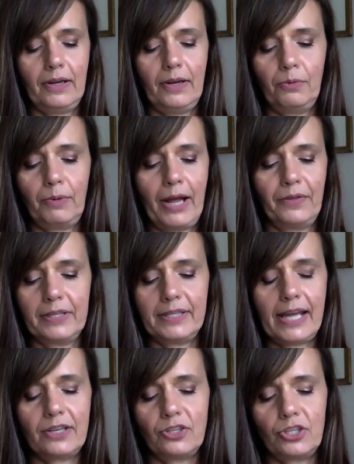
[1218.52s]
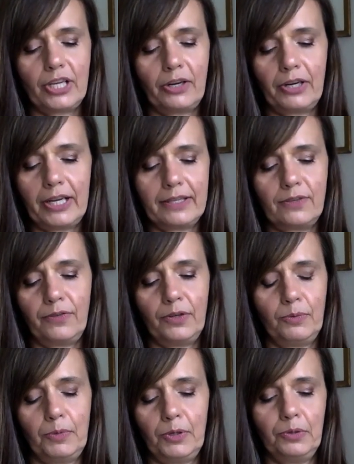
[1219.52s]
around the Sagittarius
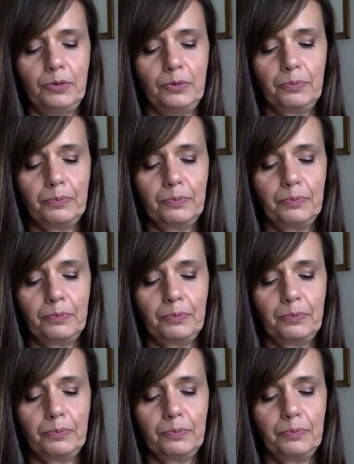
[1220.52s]
full moon?